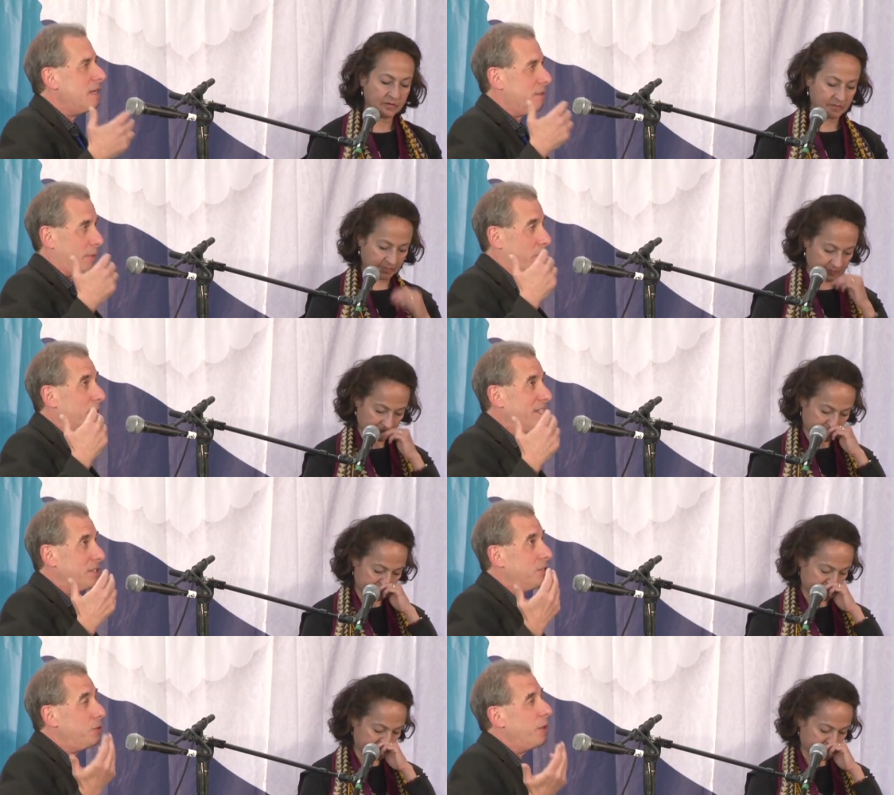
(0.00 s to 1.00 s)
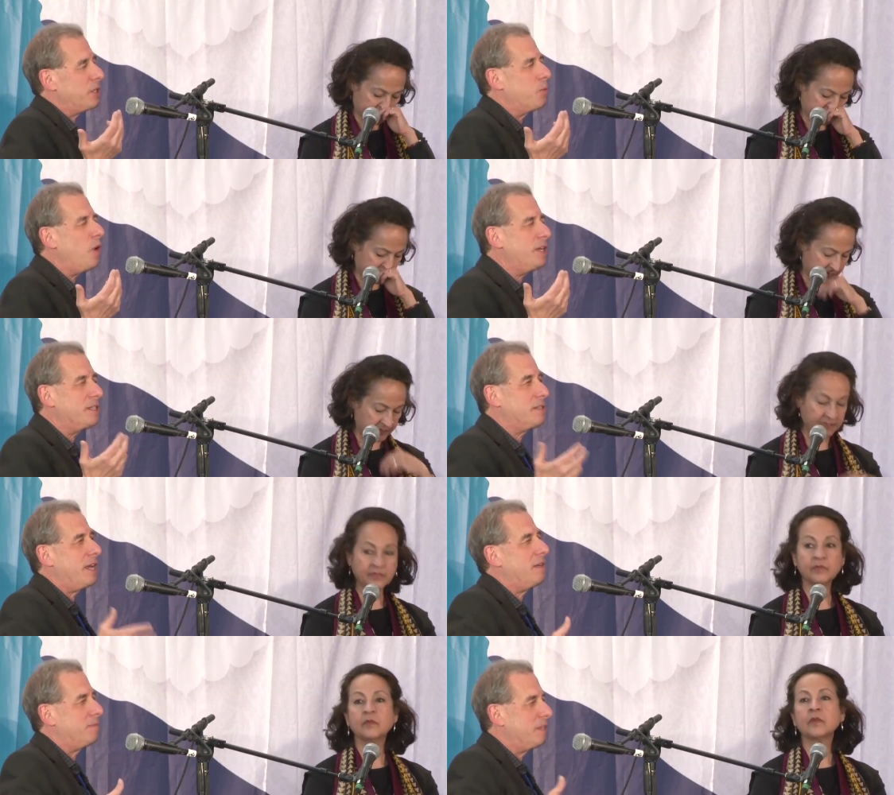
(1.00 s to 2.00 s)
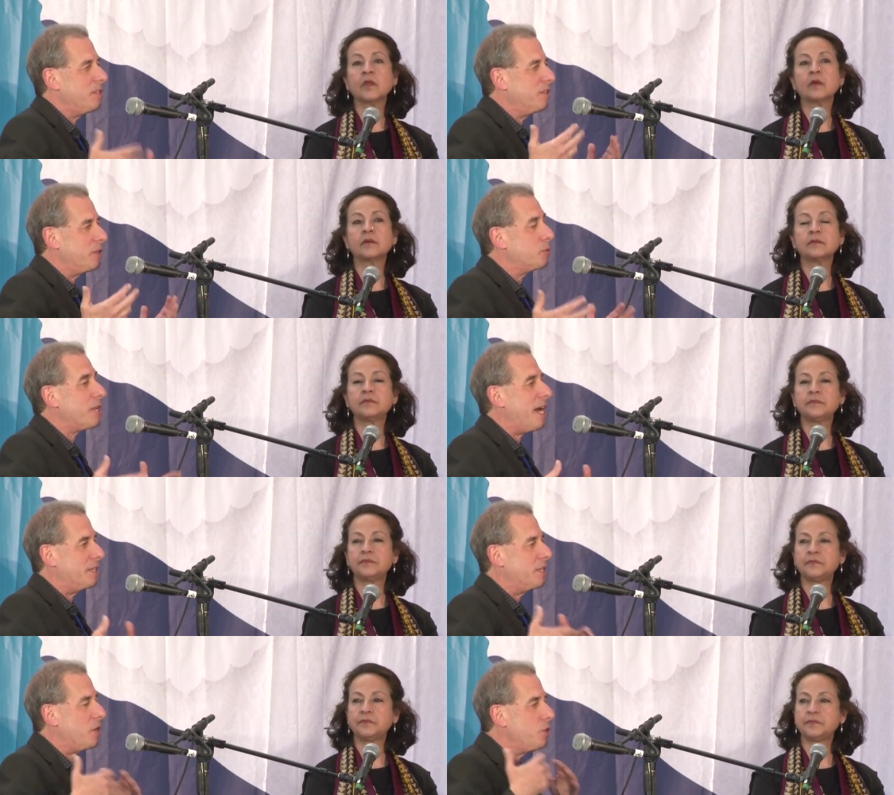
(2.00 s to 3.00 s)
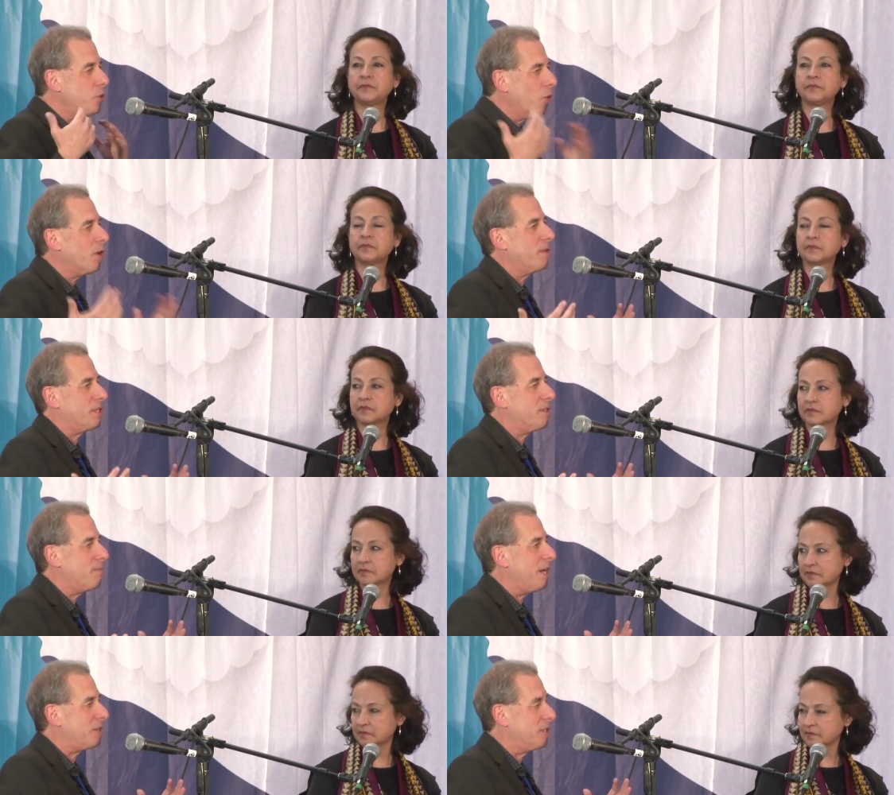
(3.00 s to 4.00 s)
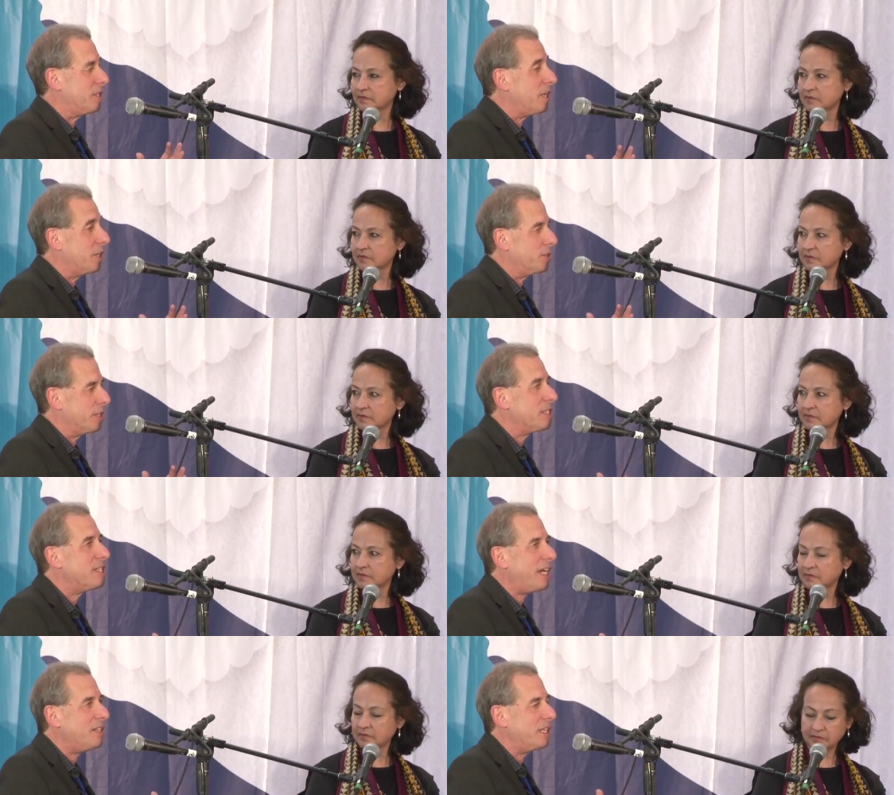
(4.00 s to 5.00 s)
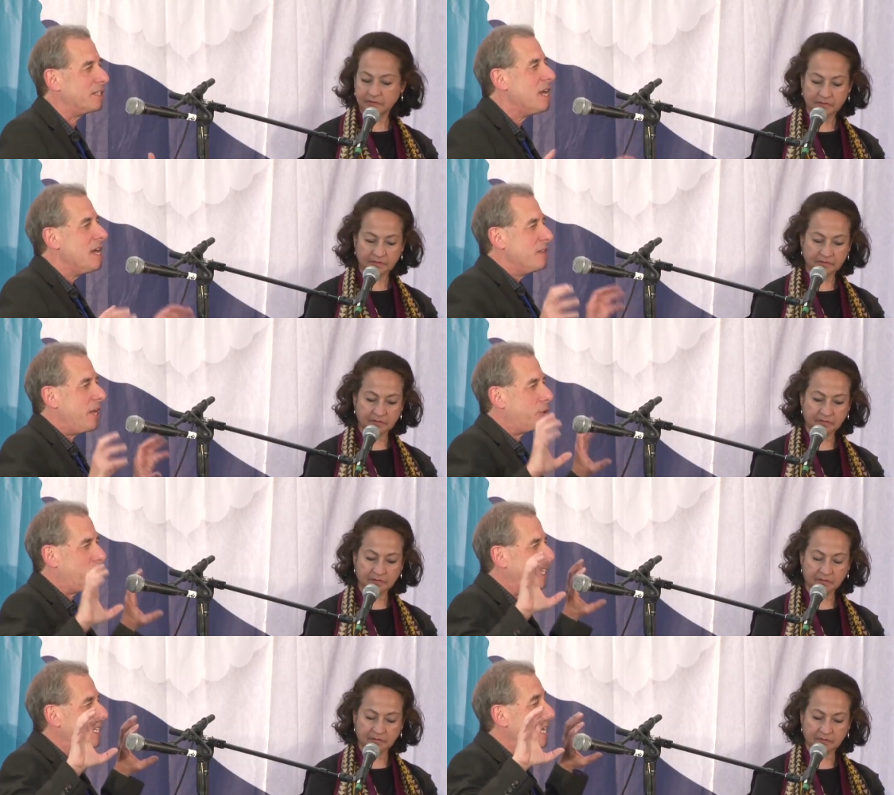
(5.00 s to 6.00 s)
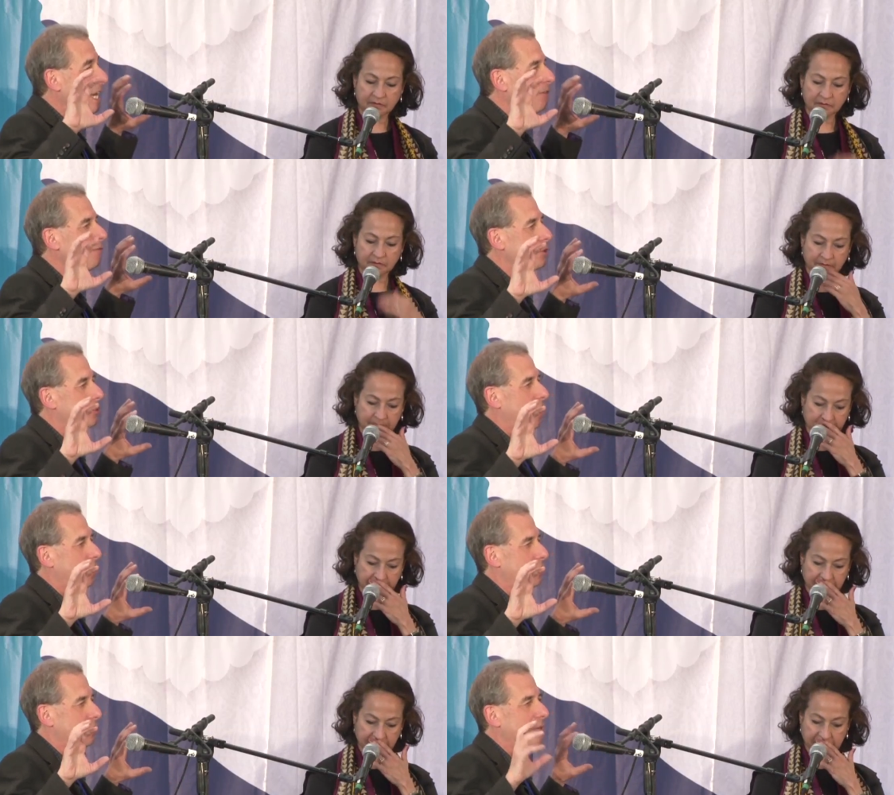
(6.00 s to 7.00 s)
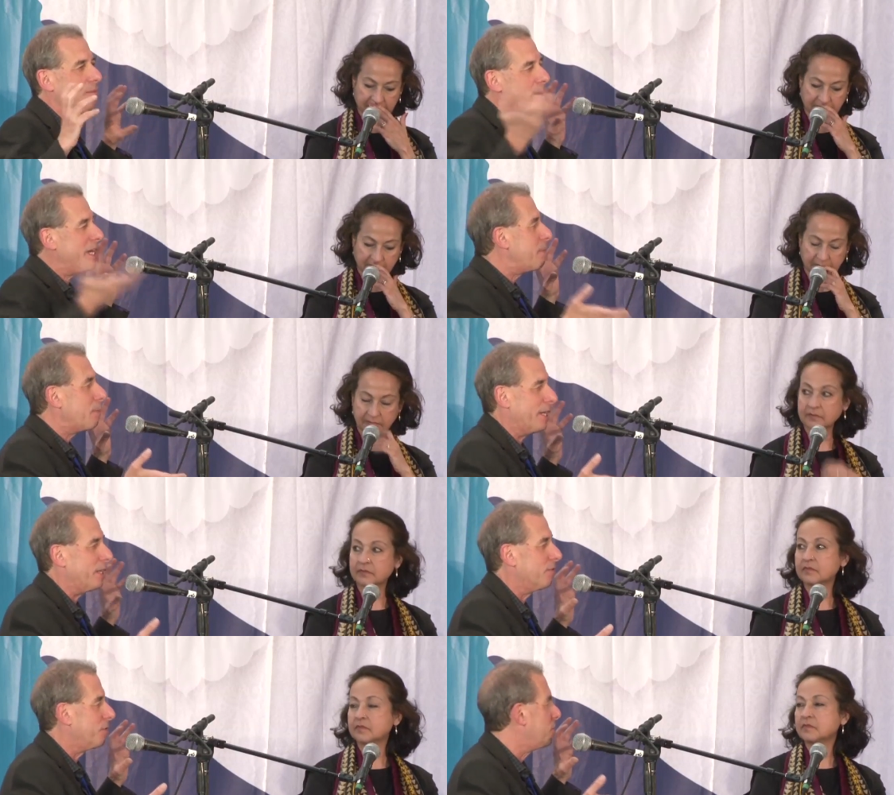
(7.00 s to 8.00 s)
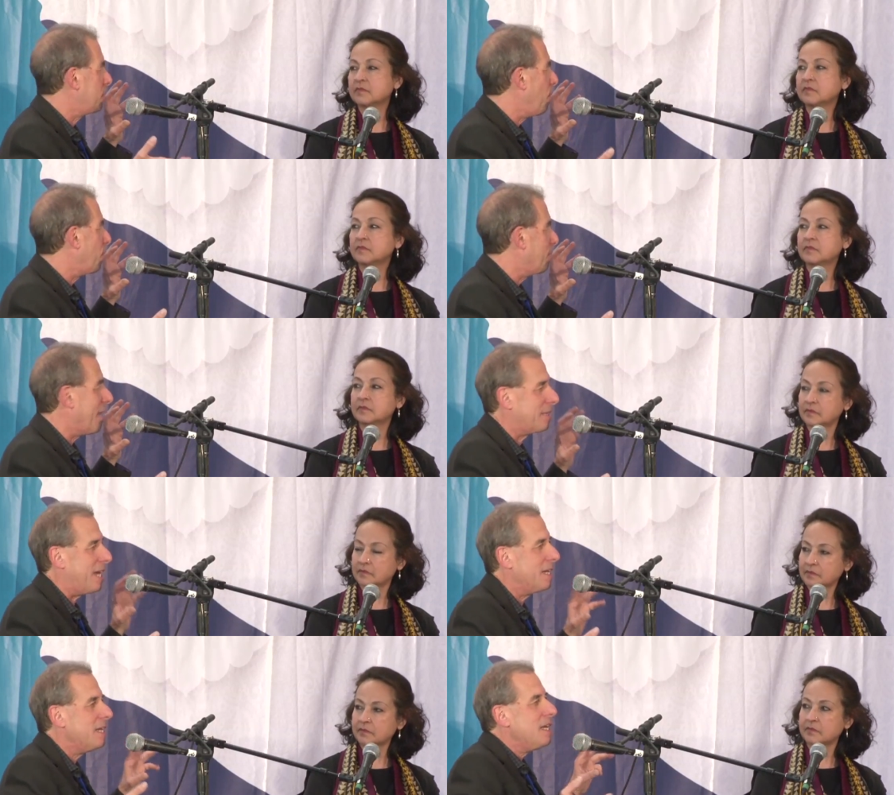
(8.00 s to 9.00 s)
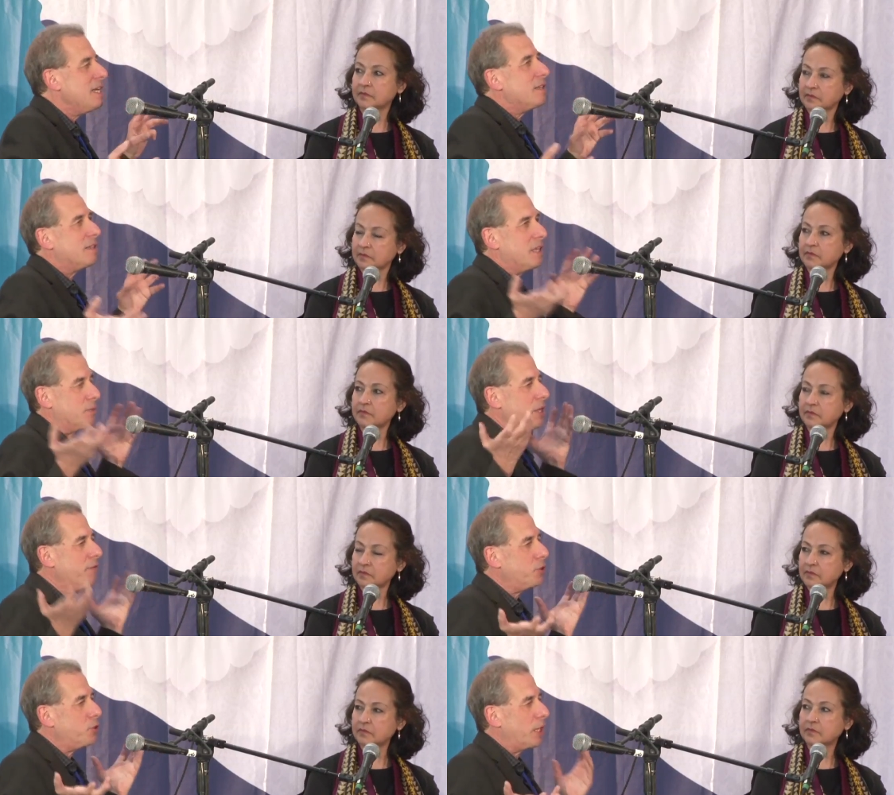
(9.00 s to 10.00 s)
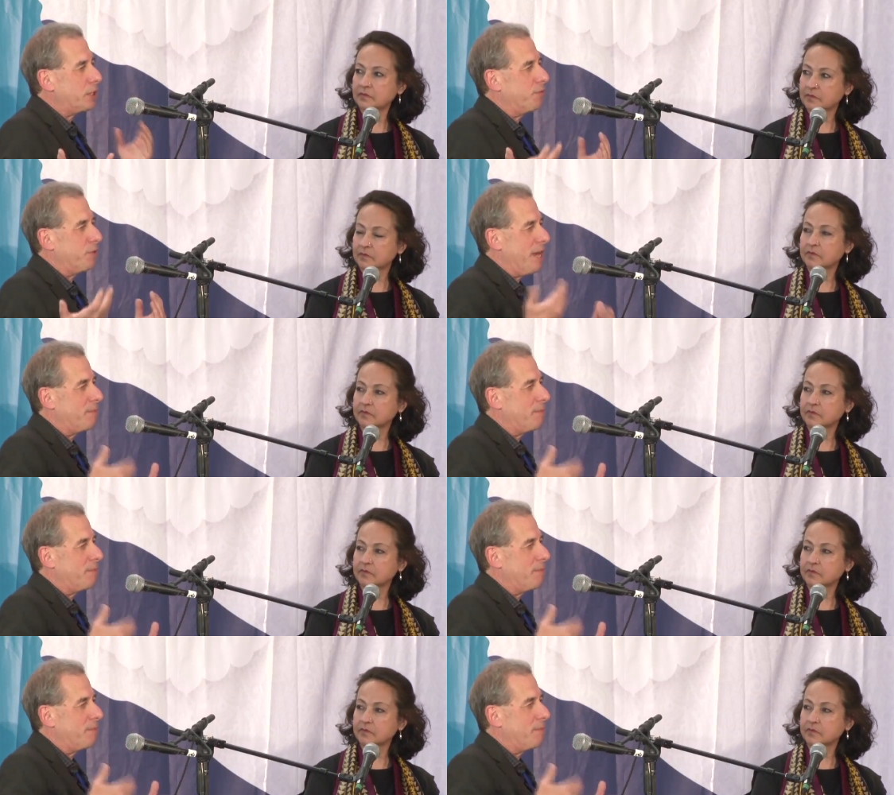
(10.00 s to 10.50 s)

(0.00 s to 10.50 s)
Speaker 1: we were blessed in two ways. One is they, these individuals added an enormous amount to this country. And the second thing is they created an infrastructure, and many people I interviewed spoke about that. There was an infrastructure for them